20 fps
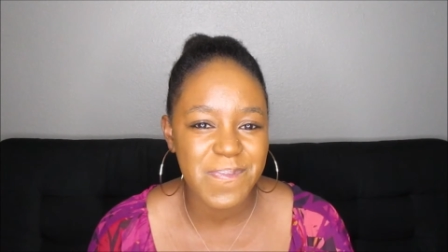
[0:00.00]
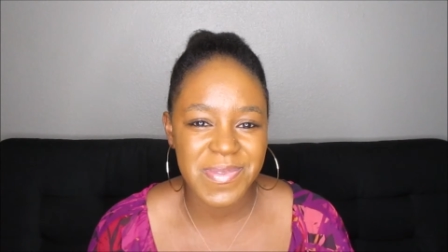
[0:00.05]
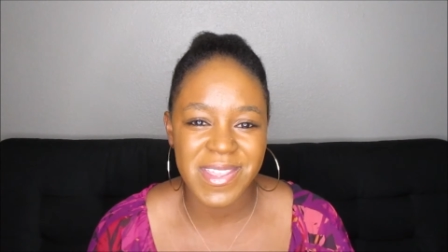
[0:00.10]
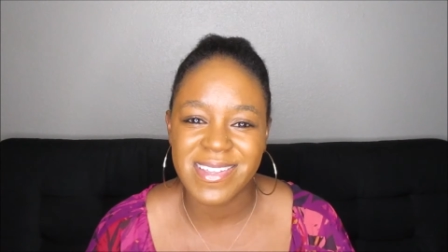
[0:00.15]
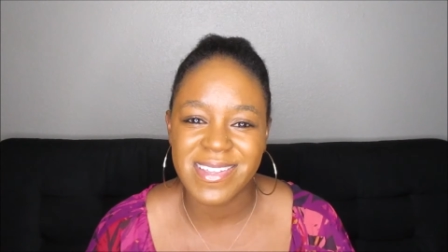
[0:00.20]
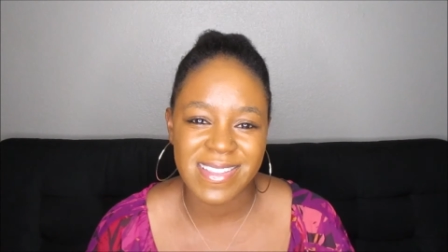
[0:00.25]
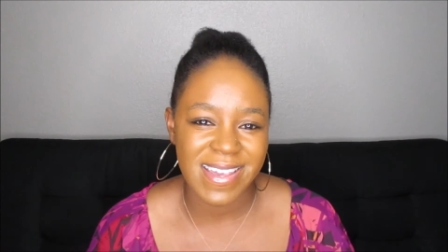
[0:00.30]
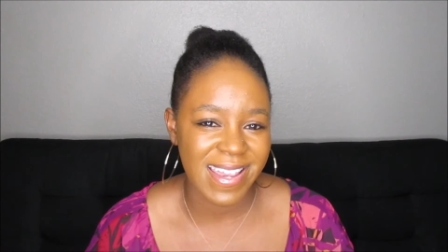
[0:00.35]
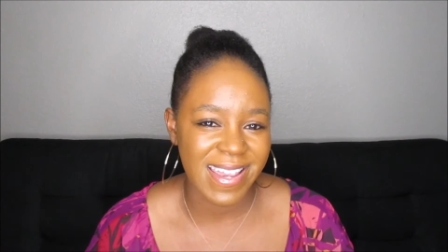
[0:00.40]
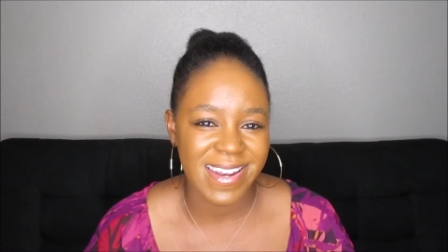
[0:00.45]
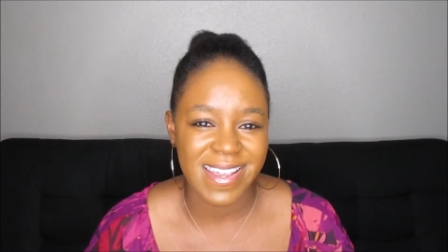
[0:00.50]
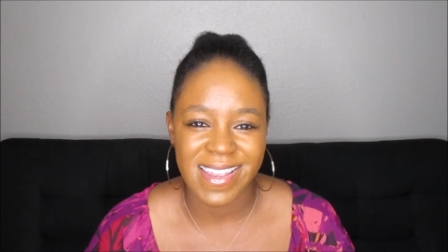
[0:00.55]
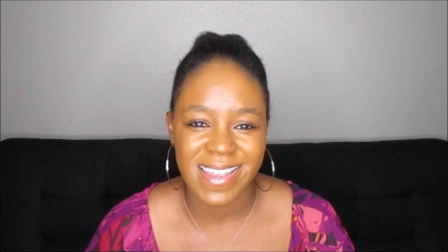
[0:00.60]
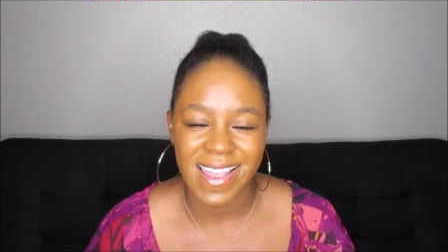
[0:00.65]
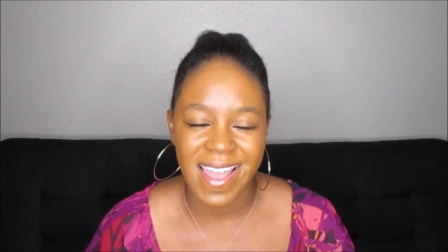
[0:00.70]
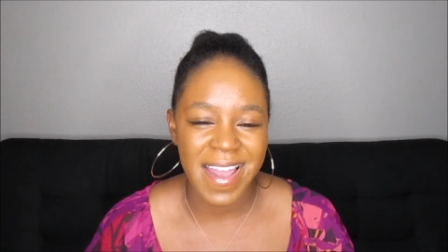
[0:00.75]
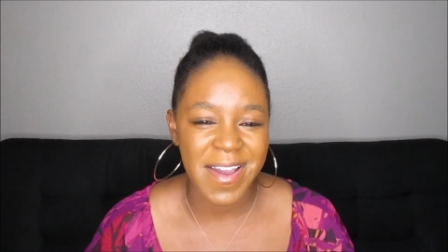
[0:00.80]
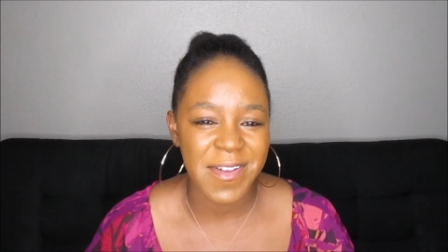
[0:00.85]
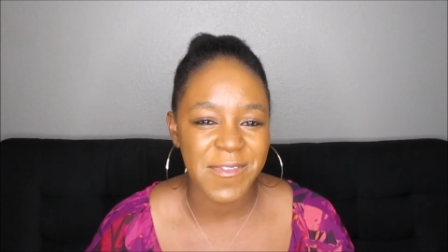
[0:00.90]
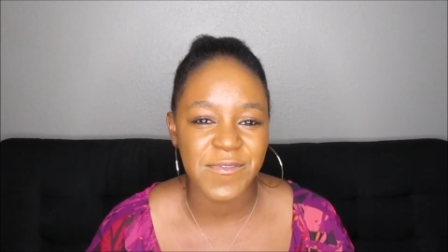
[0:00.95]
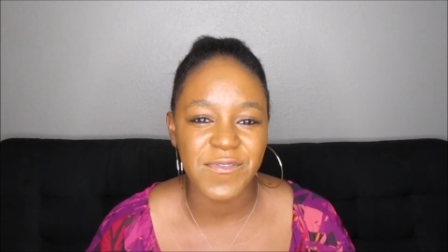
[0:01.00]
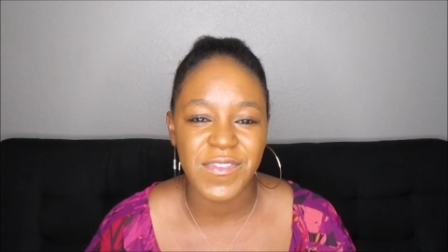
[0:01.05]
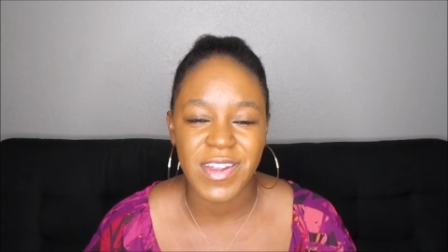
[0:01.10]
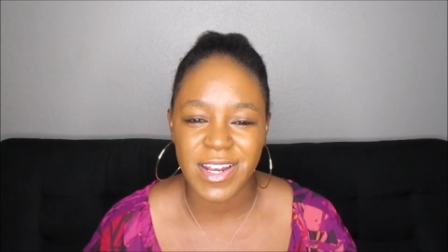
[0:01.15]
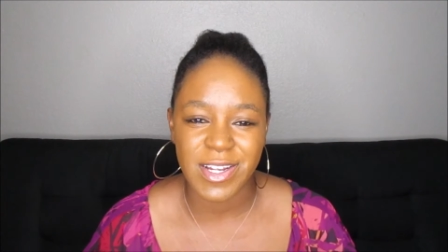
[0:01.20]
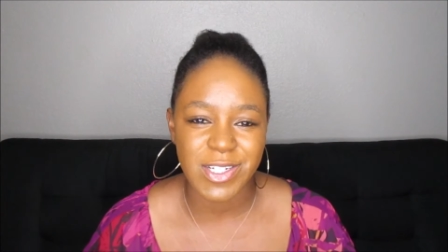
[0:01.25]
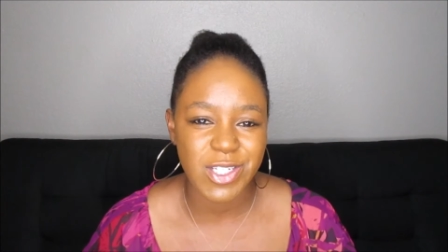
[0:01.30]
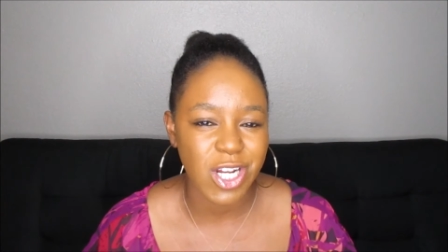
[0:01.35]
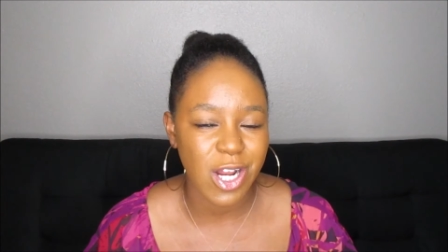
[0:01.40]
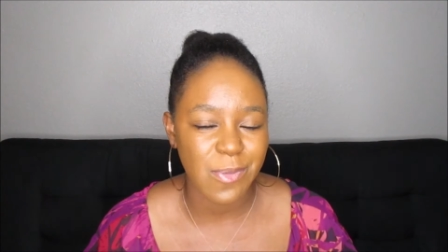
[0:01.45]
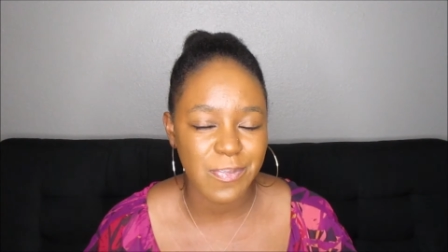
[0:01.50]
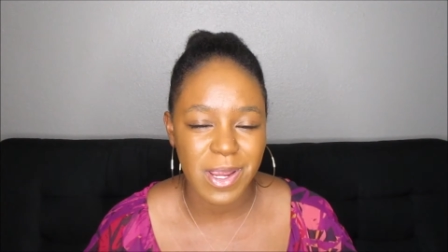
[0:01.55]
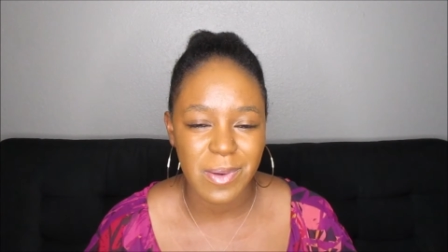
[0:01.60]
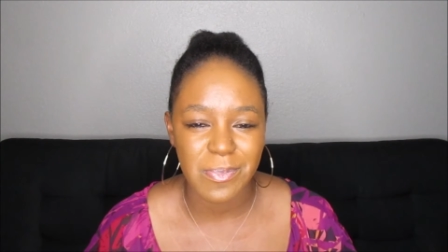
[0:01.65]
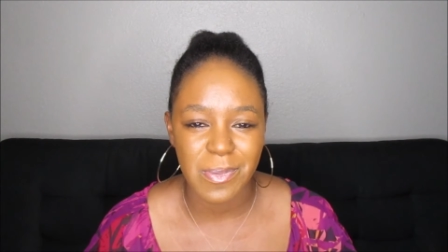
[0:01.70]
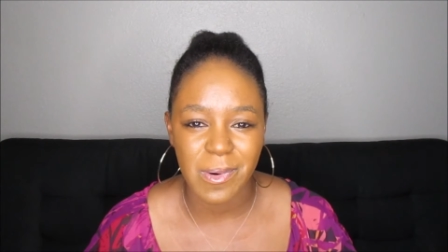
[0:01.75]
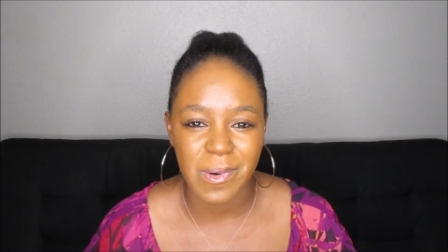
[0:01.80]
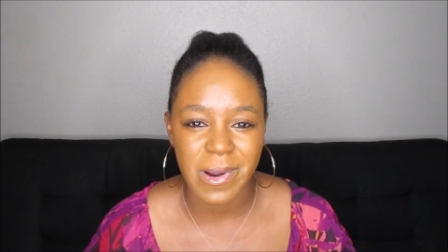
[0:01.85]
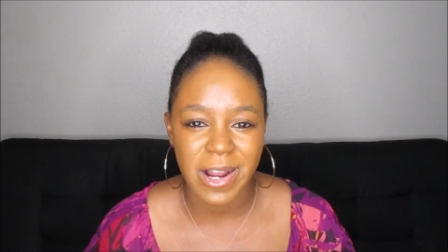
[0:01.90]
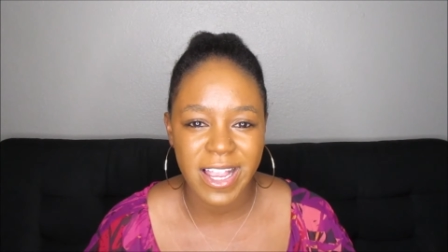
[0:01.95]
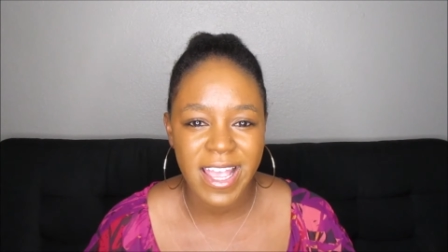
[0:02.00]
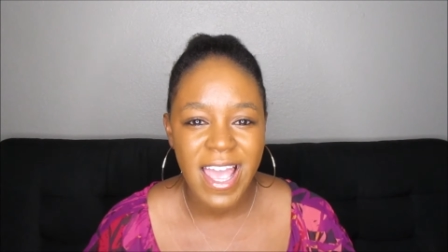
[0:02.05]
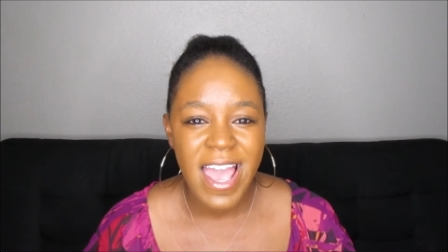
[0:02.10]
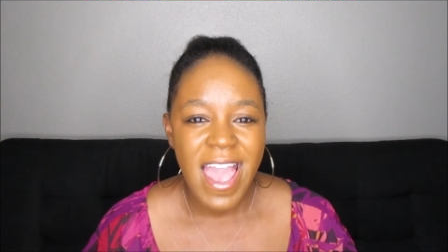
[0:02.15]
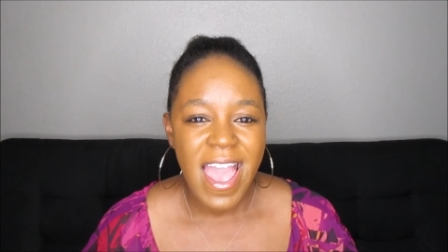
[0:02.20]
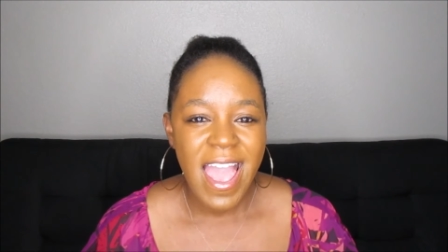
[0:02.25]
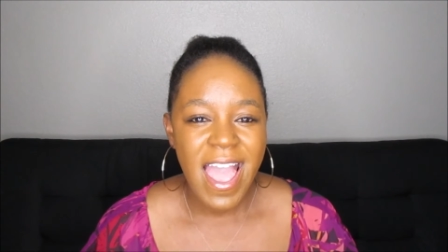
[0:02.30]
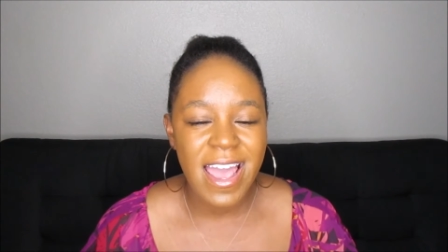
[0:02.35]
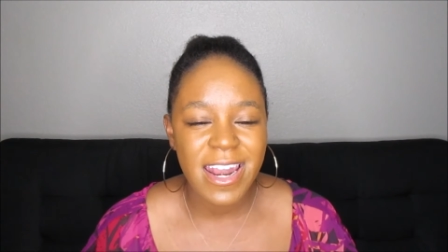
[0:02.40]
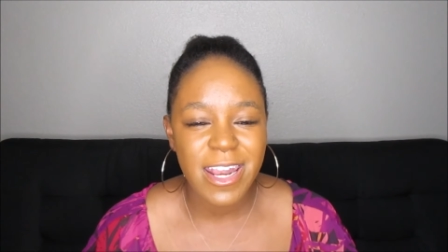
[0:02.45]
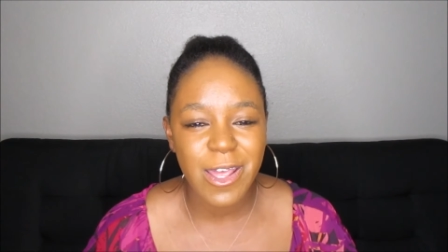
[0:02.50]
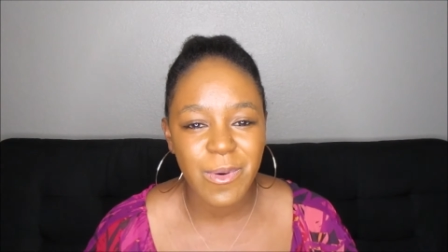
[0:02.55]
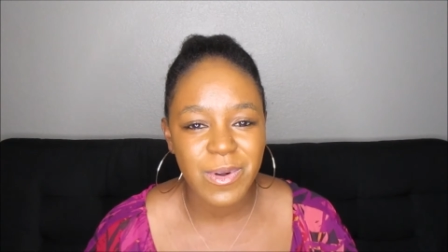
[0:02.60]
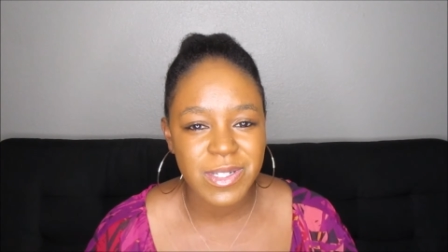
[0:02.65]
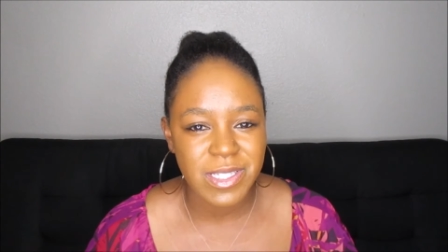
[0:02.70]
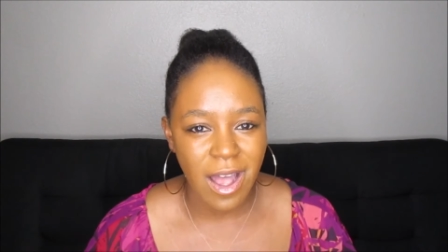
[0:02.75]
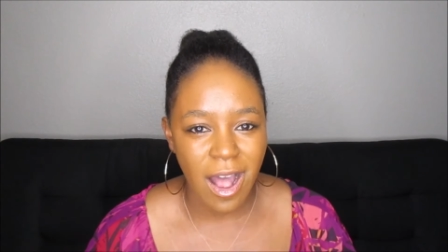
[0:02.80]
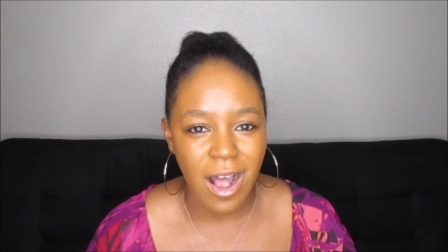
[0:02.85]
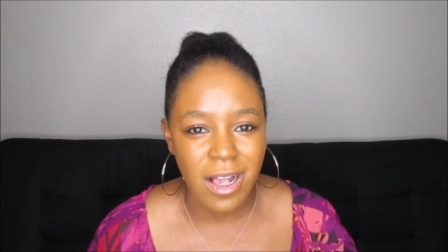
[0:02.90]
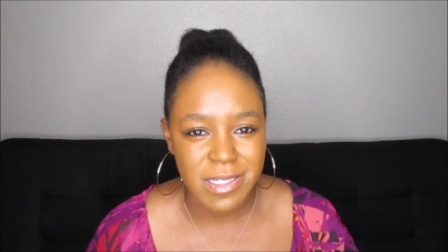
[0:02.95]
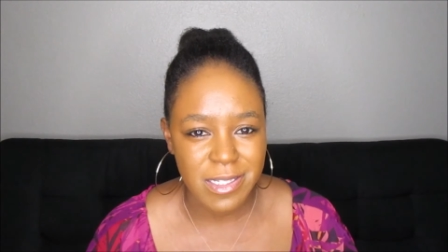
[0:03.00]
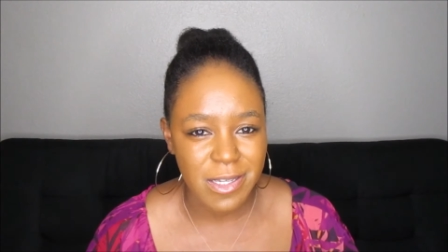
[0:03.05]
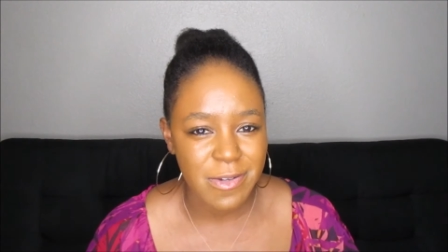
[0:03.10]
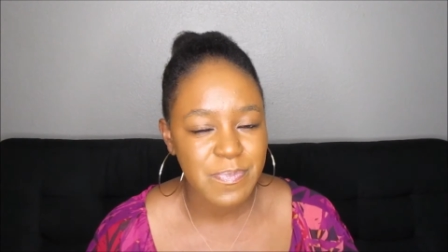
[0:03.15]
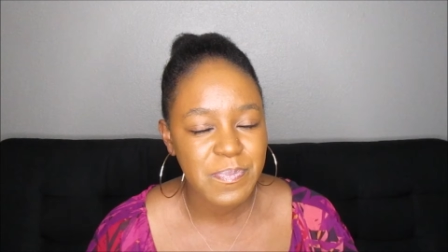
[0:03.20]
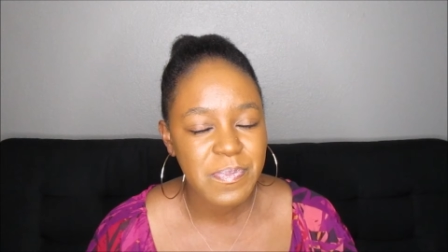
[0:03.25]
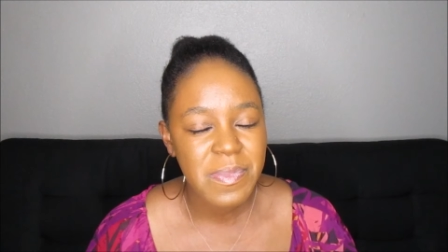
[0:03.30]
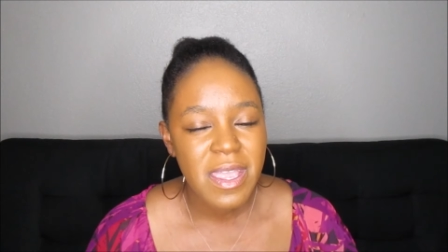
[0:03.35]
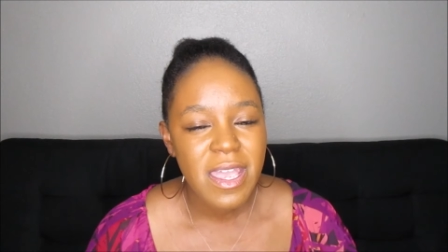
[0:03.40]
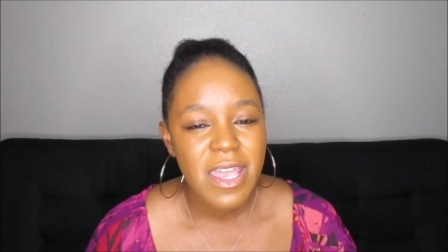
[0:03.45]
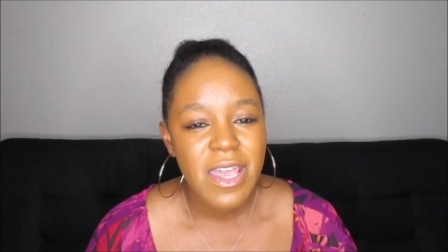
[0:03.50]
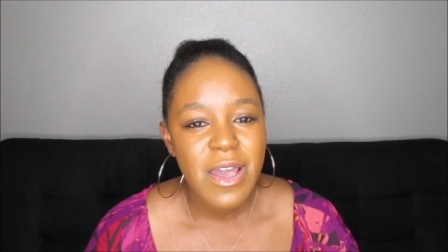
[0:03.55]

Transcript: the lady and finished our paperwork and it was awesome.